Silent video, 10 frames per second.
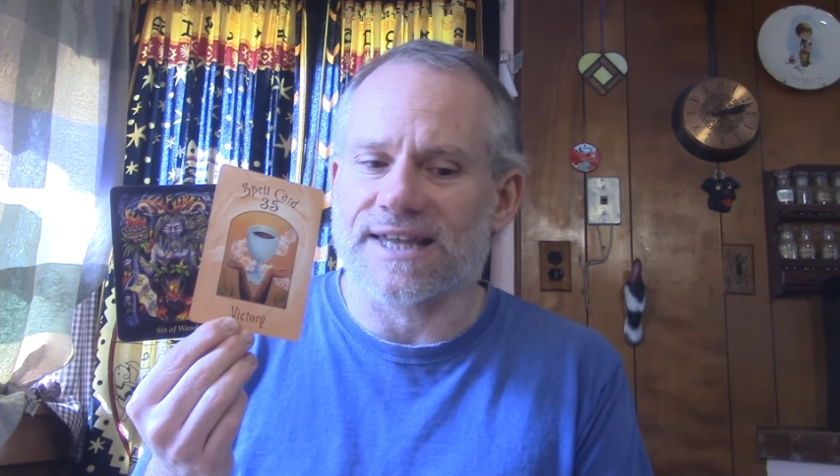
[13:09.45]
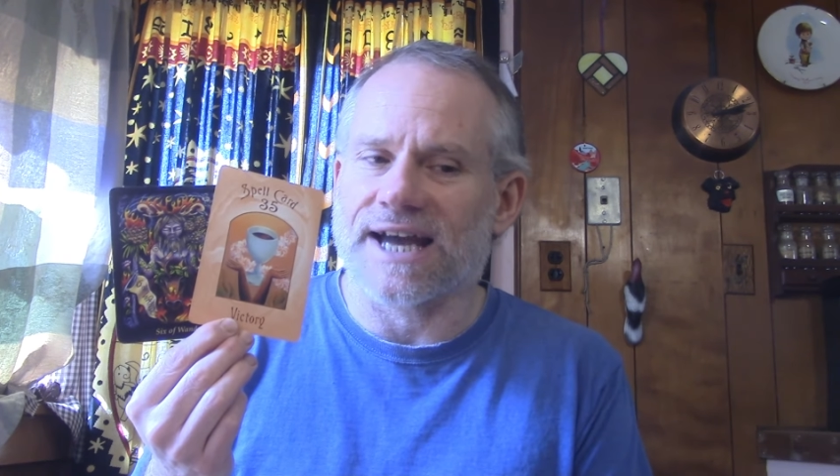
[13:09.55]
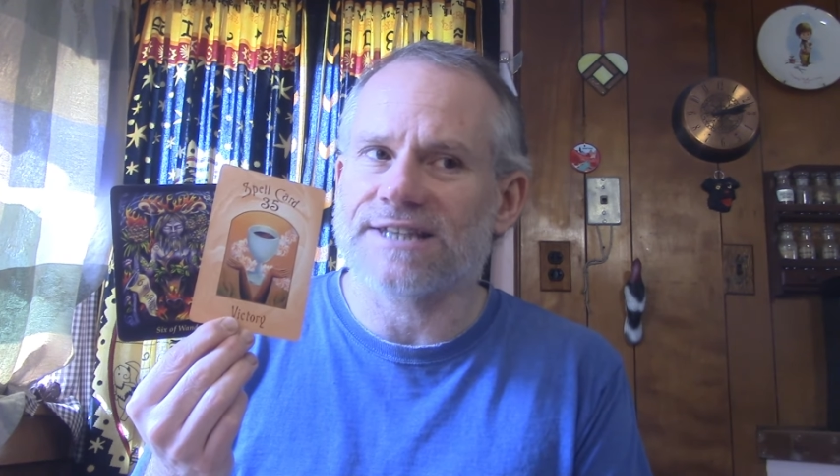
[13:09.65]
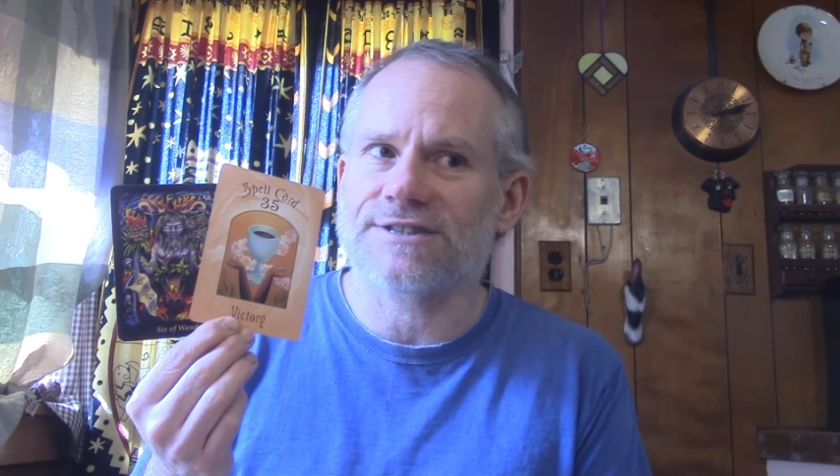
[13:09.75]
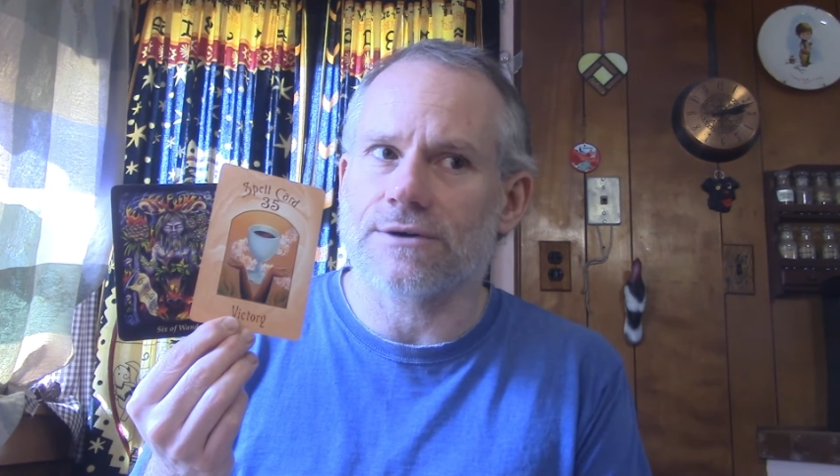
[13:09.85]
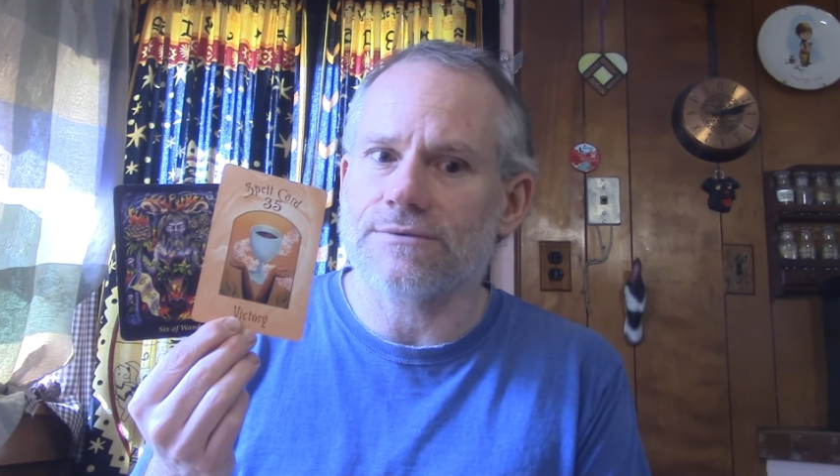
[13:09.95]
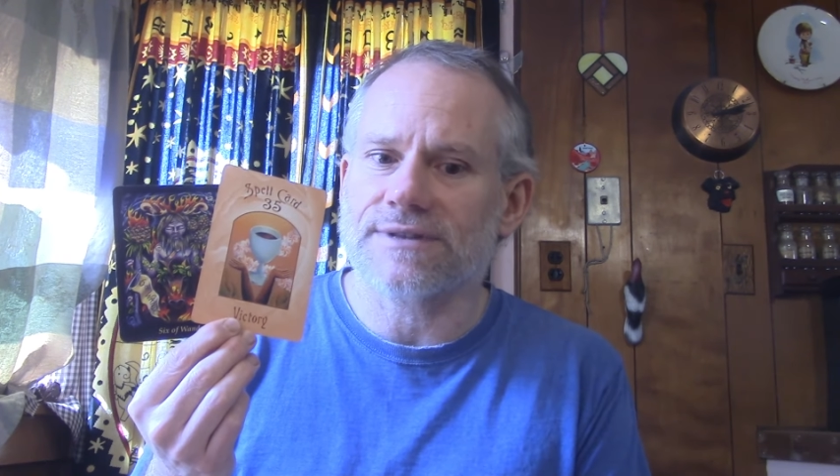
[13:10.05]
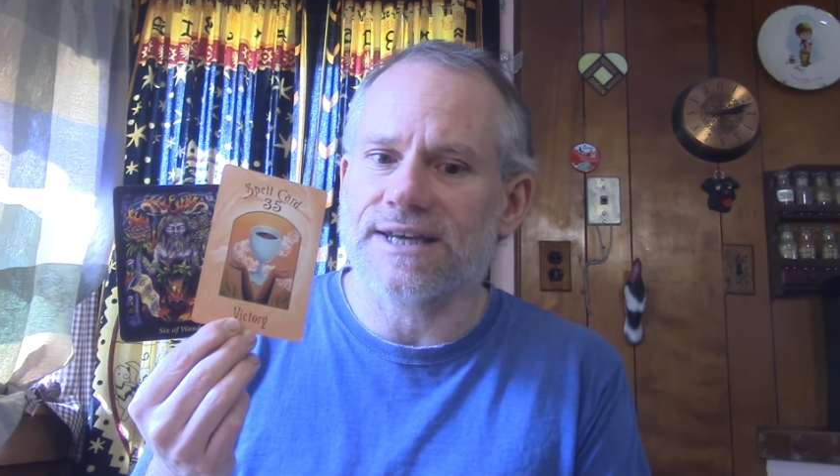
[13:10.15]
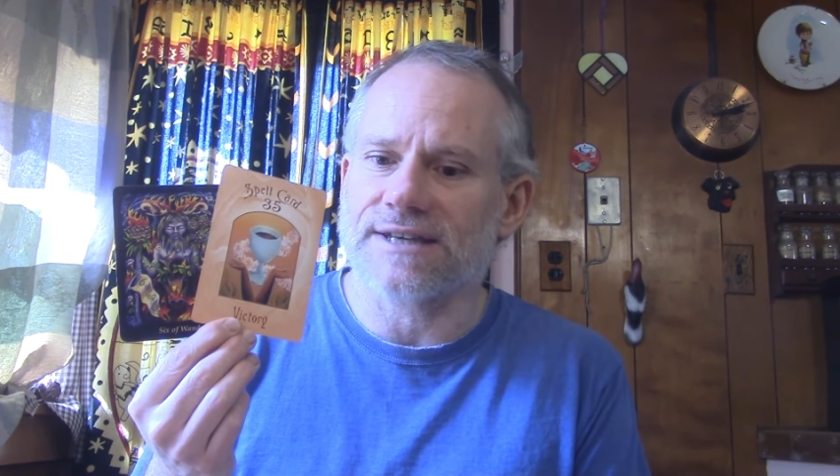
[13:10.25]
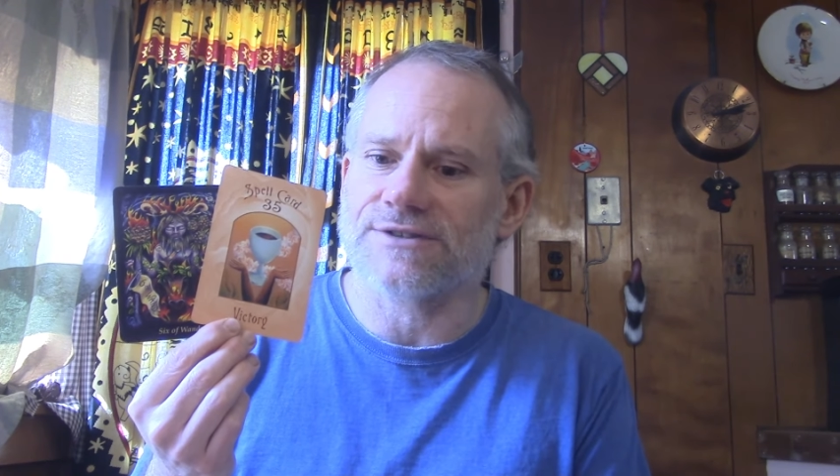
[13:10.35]
that I don't
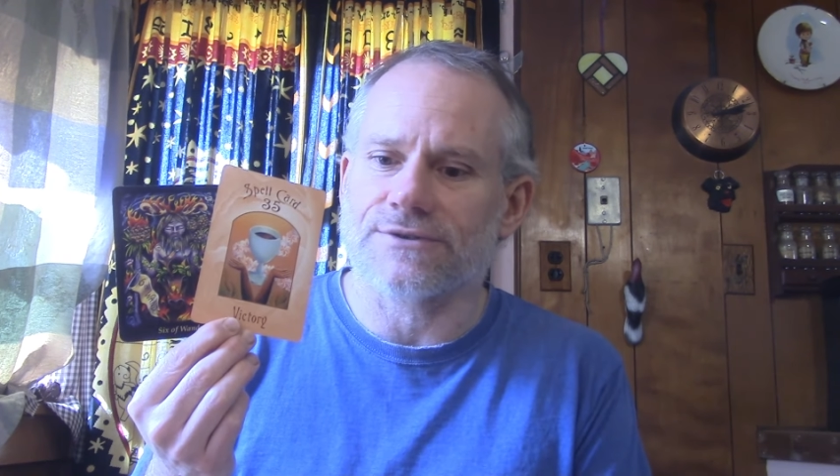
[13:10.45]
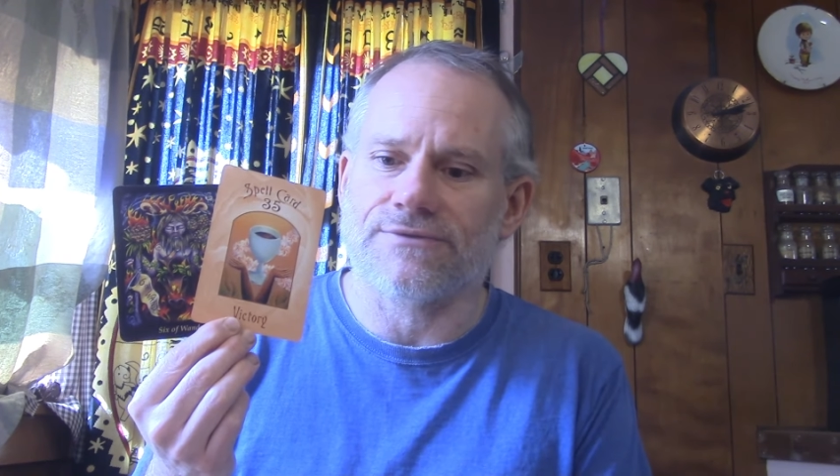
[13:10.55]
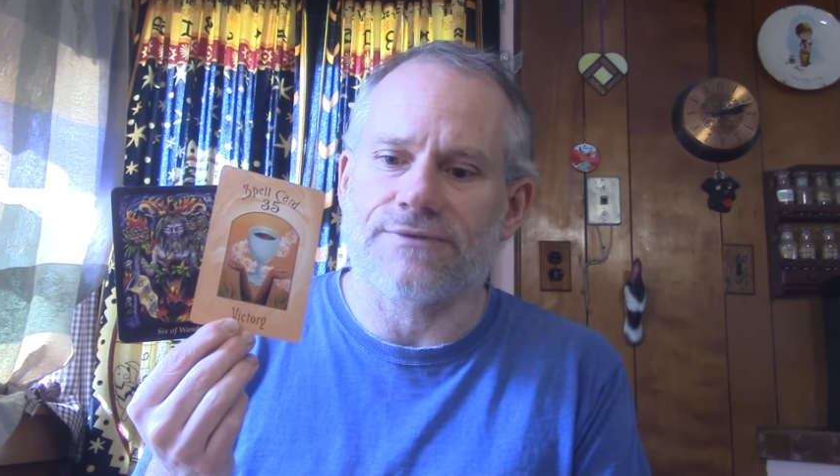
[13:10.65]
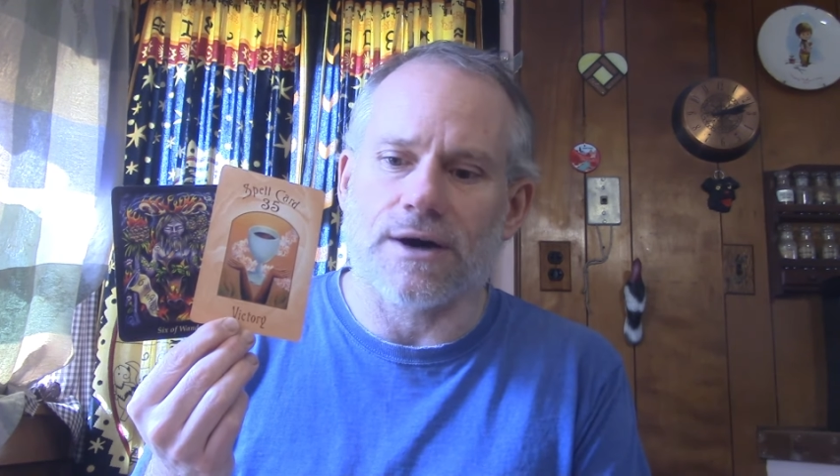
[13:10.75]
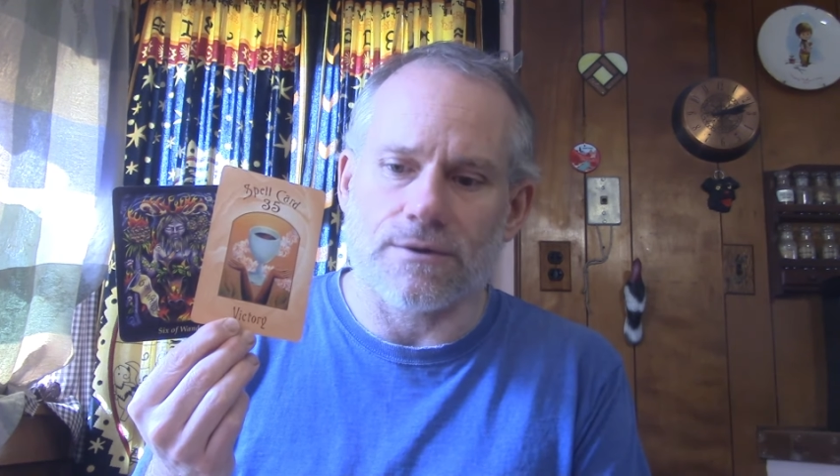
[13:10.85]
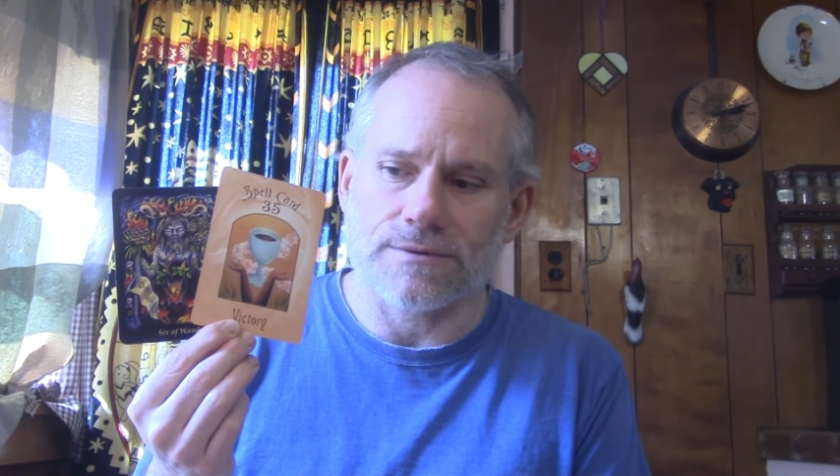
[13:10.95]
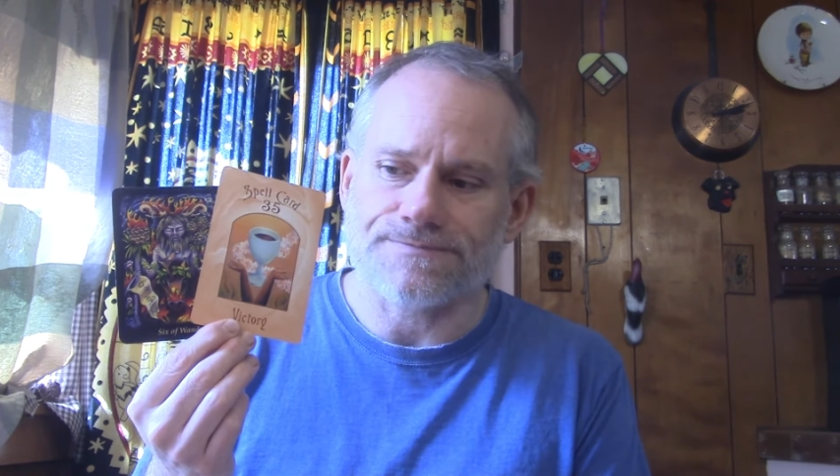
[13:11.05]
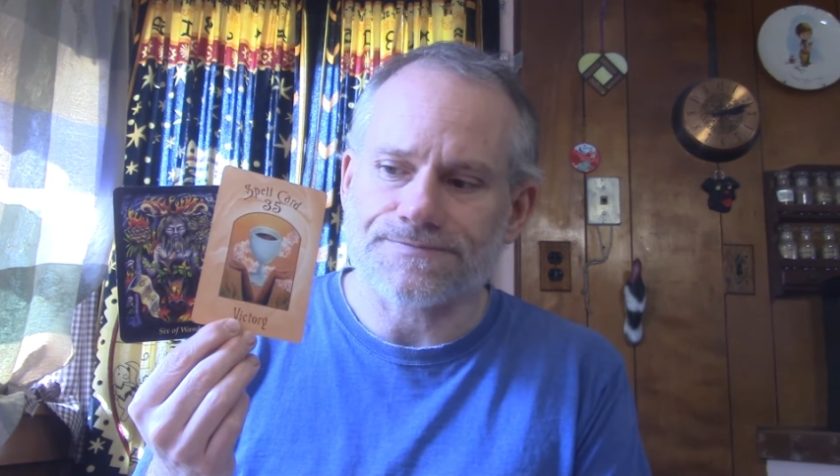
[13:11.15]
think is your fault.